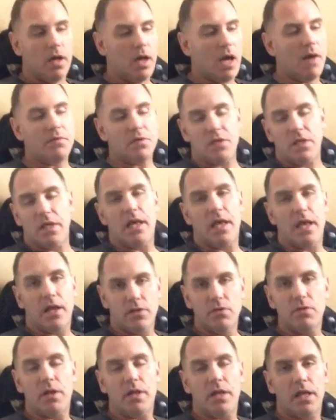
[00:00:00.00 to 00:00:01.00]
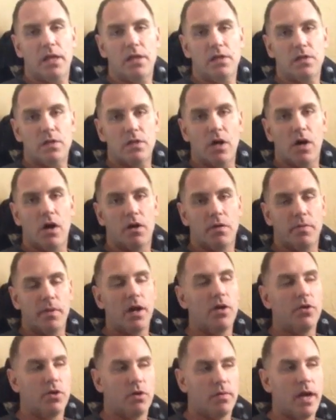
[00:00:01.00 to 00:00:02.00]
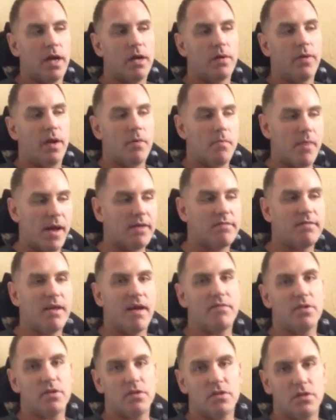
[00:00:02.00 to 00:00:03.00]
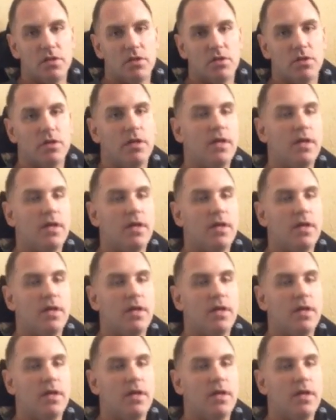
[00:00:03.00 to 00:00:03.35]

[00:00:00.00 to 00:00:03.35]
Obviously, he can't do anything. He's a dog, but I'll know right away Beck's having a seizure.